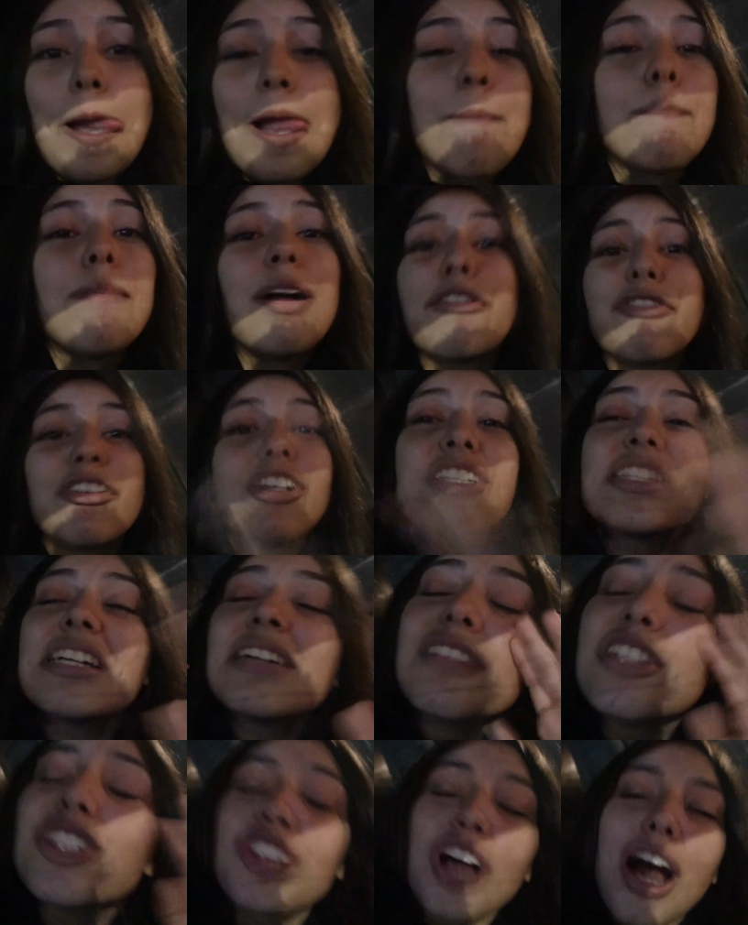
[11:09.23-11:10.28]
My first
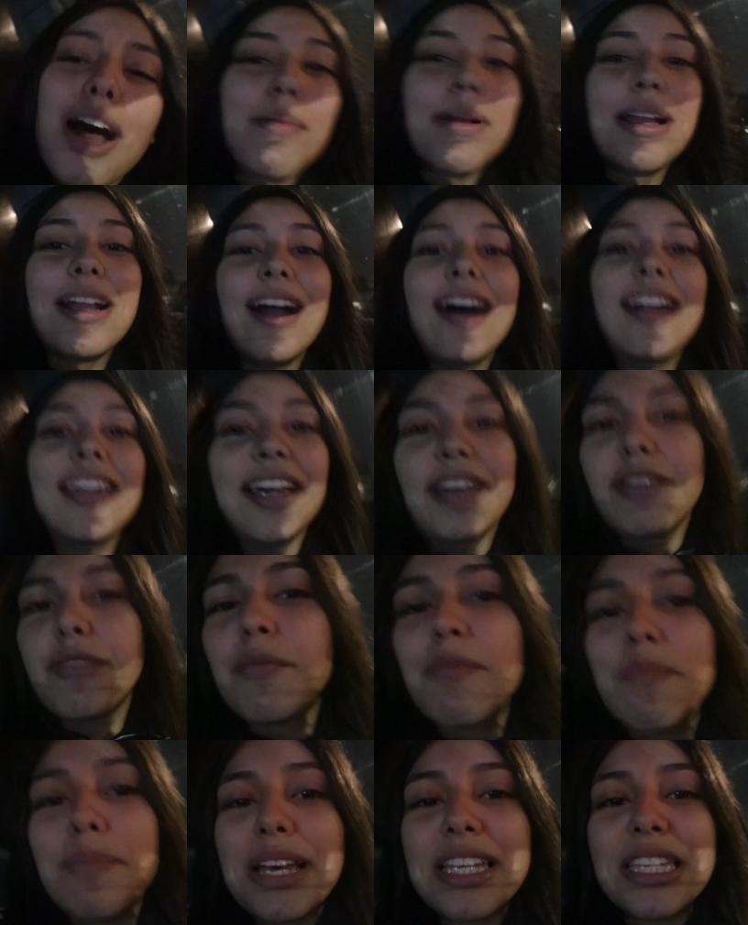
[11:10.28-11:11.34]
ever job, I got, like,
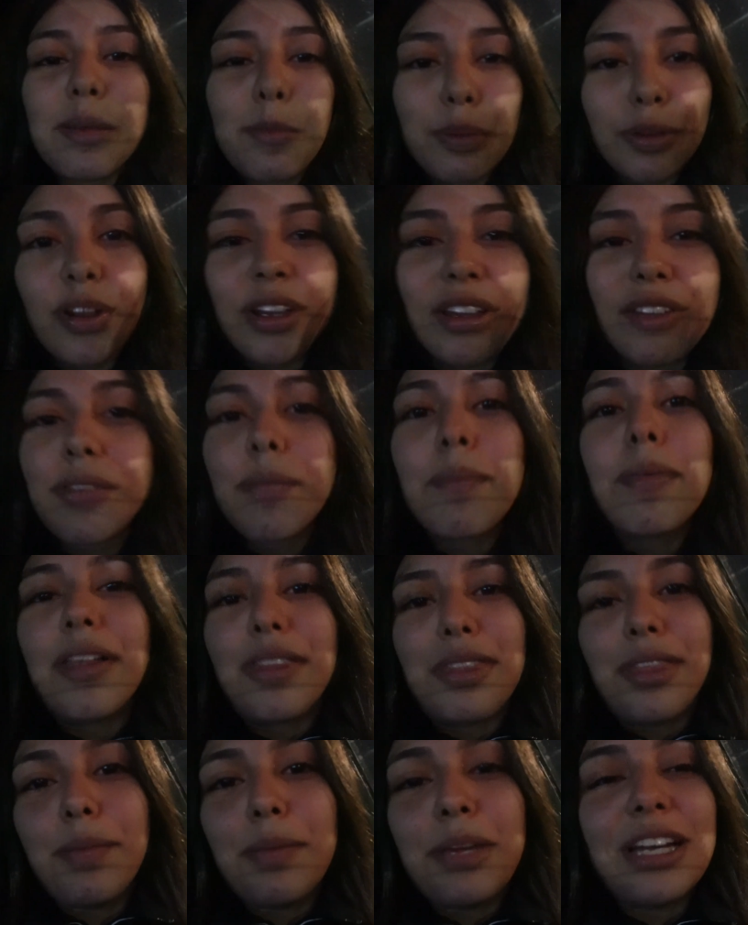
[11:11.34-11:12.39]
best employee of the
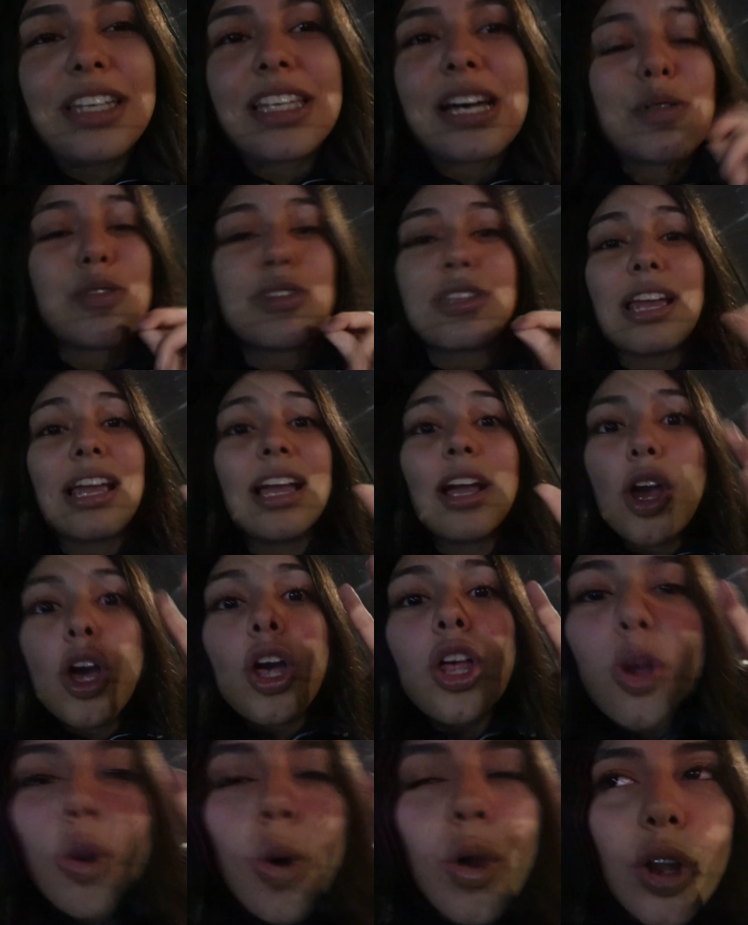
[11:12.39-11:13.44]
month because I was, like,
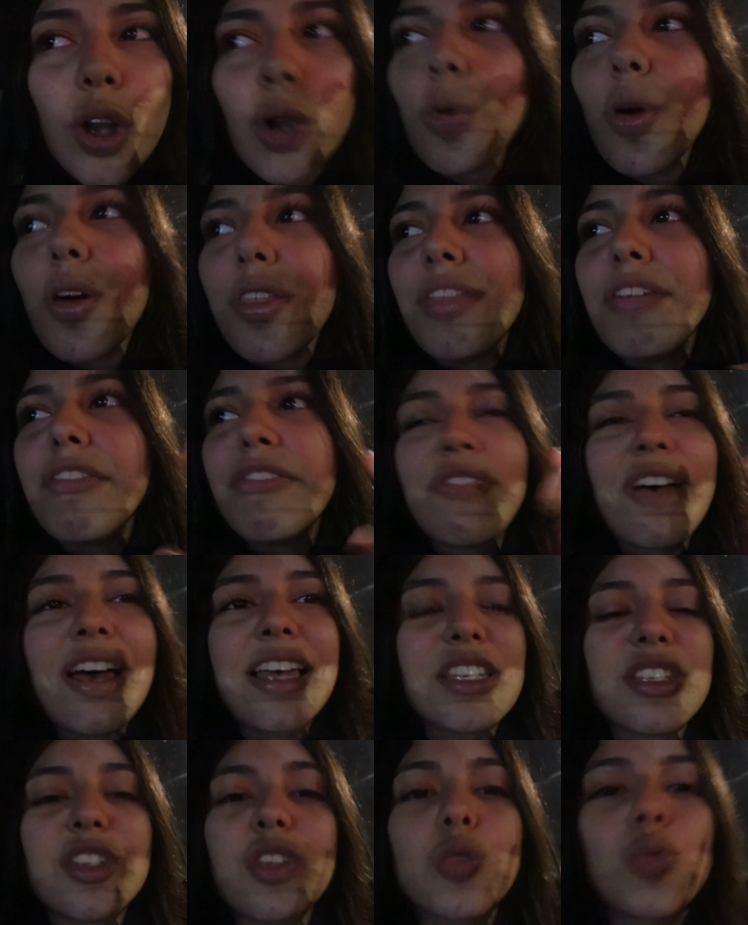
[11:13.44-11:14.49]
quote-unquote, the
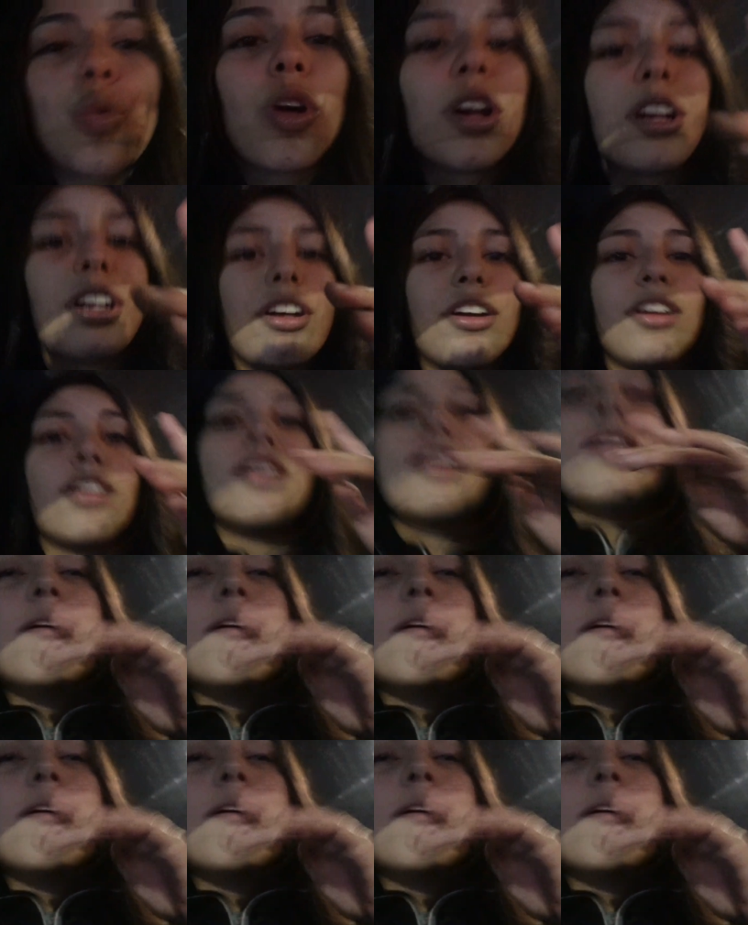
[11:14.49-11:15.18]
fastest worker.